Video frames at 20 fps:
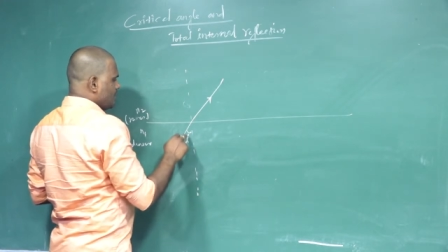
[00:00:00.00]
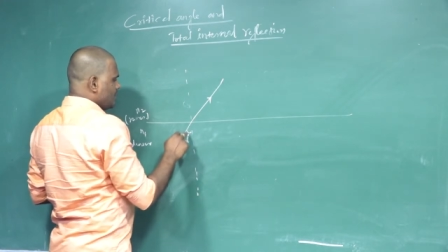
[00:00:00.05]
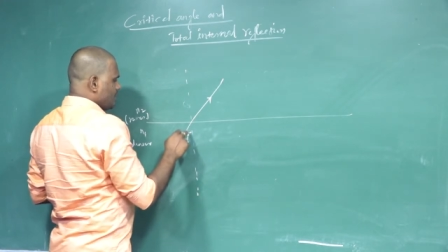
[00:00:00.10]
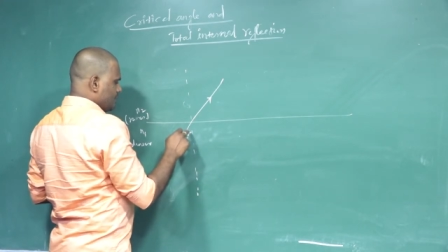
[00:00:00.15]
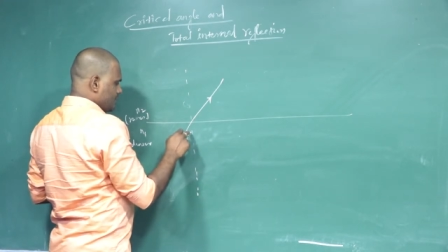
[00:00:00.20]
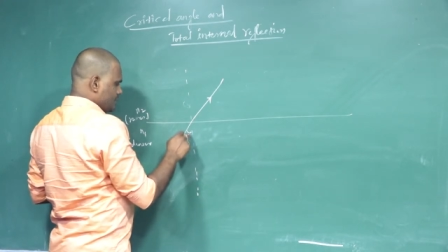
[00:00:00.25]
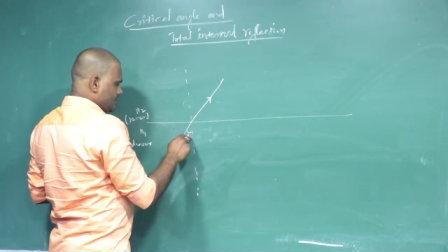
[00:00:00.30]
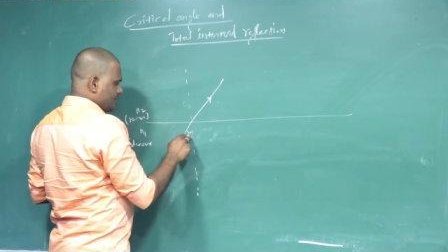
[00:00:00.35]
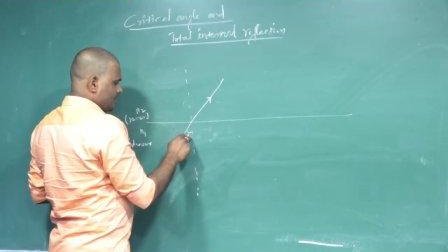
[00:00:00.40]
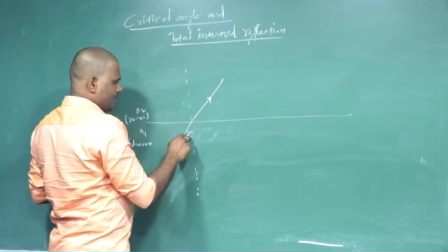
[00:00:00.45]

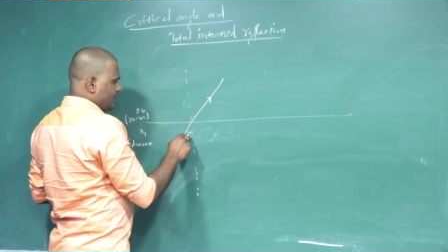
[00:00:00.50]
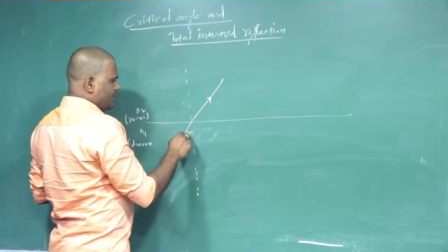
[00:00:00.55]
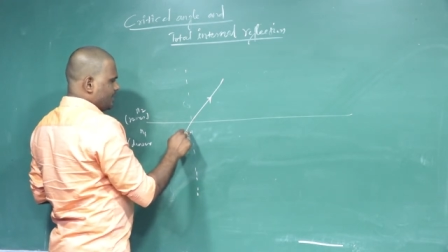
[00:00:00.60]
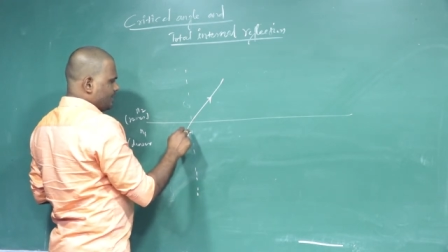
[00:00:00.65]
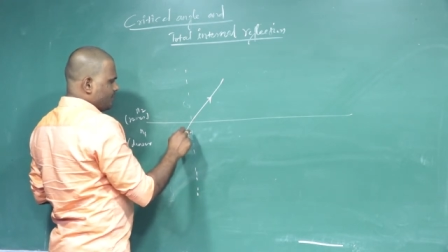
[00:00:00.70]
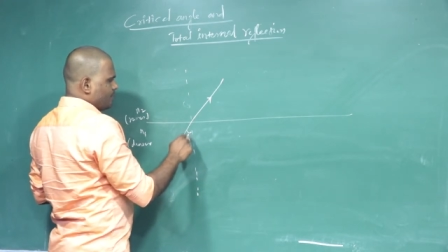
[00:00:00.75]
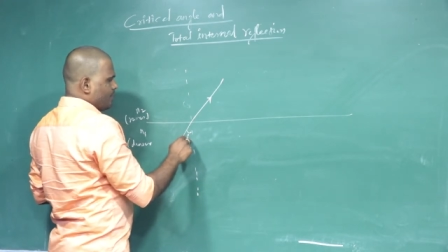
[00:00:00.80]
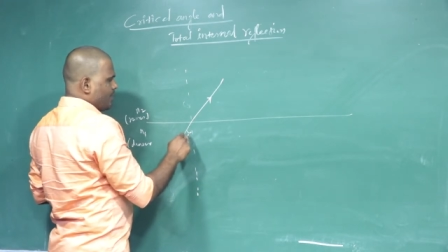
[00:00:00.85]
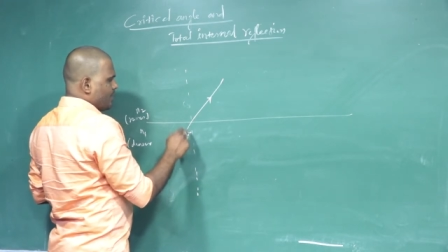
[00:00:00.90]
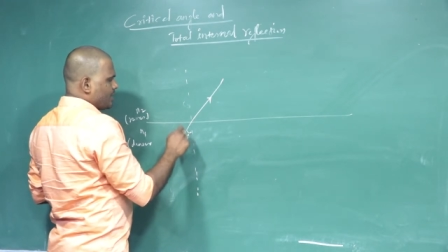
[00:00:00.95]
is I,
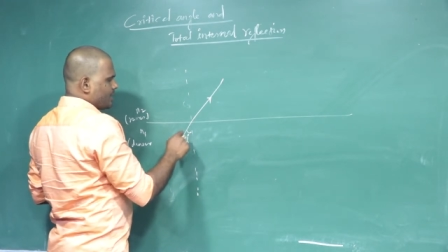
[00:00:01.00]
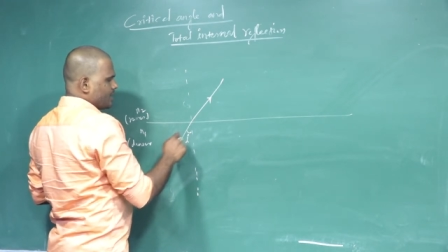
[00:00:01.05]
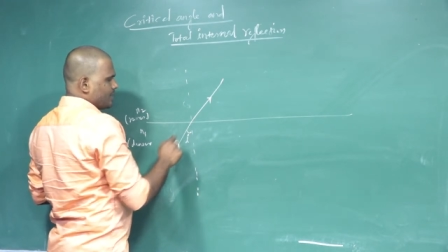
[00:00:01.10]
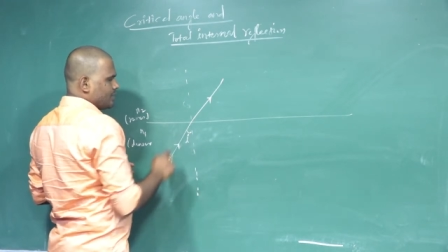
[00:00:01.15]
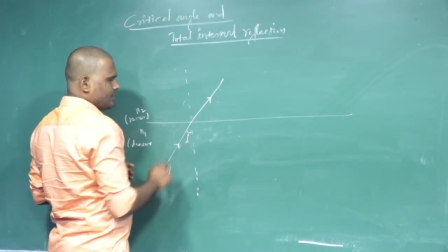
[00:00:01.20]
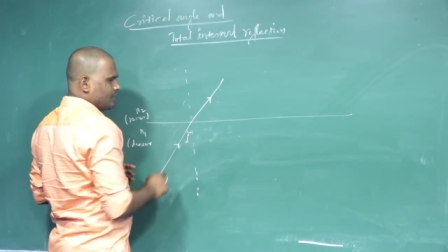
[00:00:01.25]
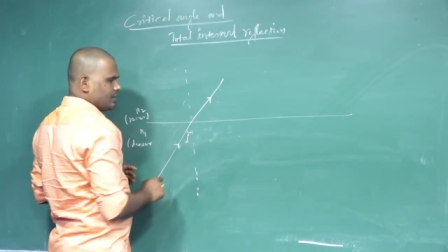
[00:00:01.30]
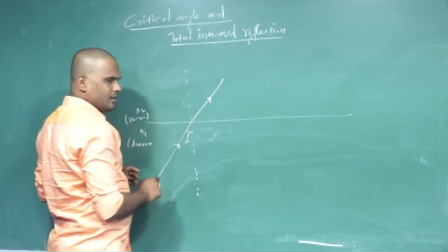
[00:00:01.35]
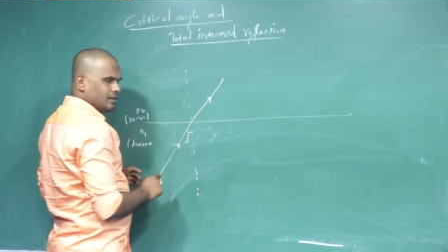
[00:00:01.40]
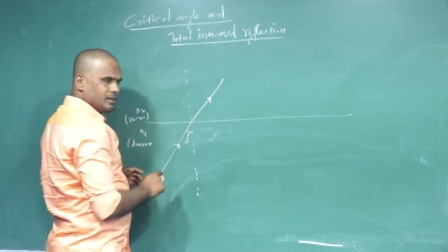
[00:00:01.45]
if mark
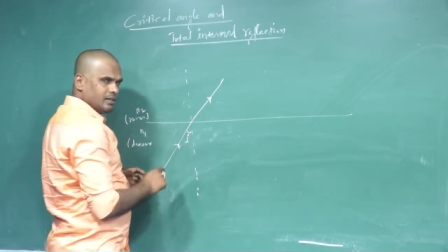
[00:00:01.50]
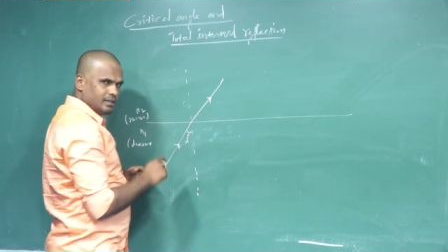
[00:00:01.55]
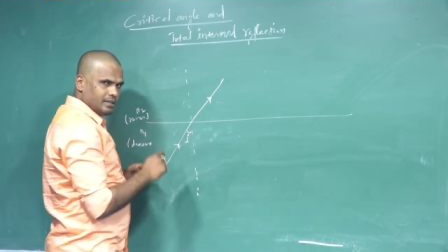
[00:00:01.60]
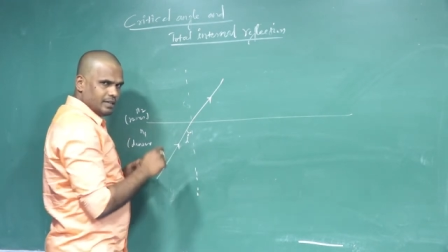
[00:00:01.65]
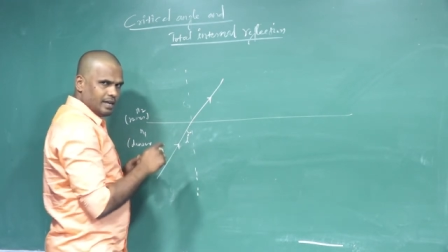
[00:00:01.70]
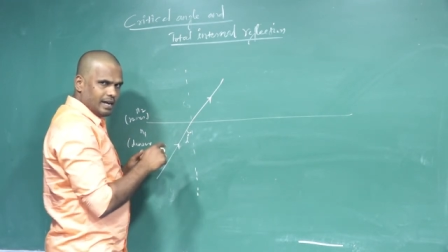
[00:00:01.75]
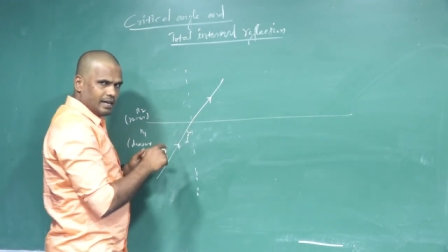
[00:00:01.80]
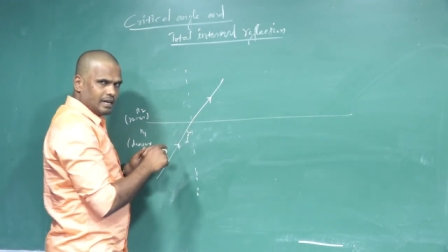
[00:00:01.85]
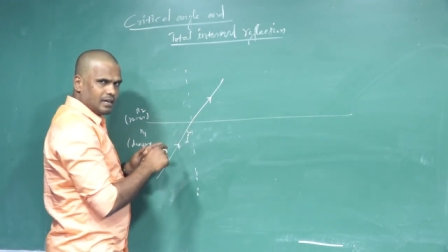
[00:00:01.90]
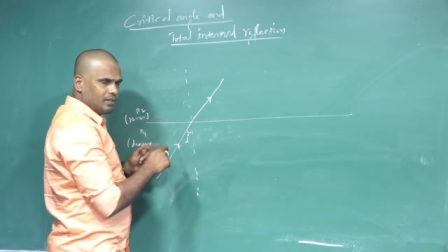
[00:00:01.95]

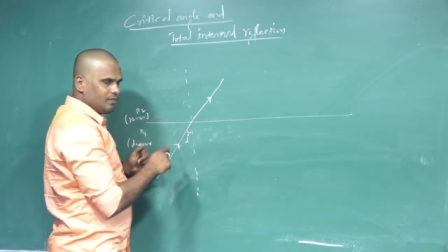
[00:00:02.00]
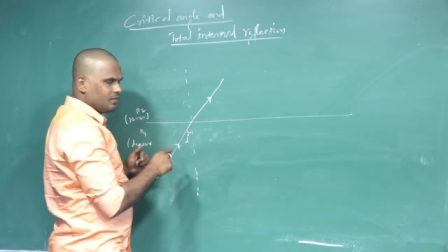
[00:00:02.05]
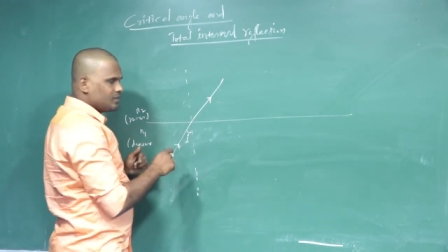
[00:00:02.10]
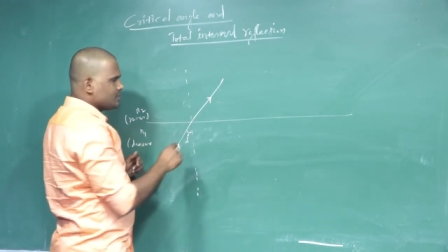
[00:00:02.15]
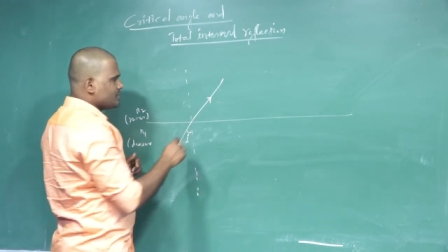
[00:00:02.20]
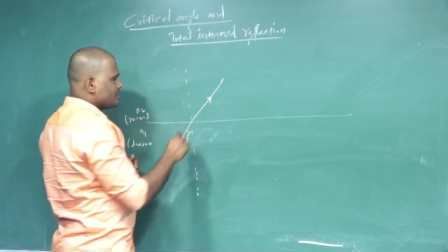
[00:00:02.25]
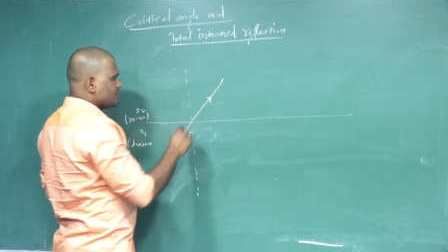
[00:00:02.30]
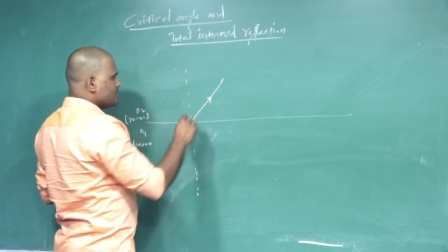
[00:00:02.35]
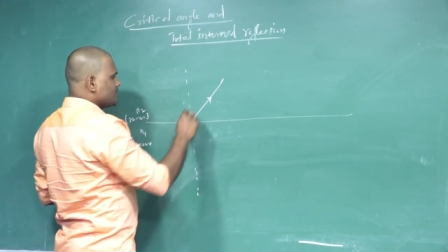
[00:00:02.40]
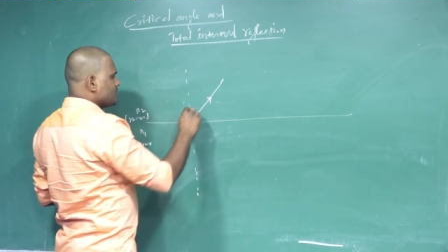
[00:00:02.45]
the angle of
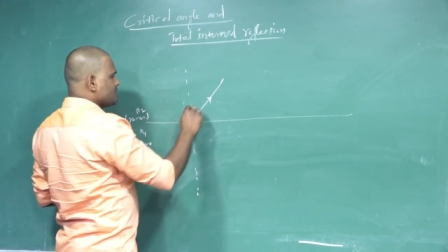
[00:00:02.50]
incidence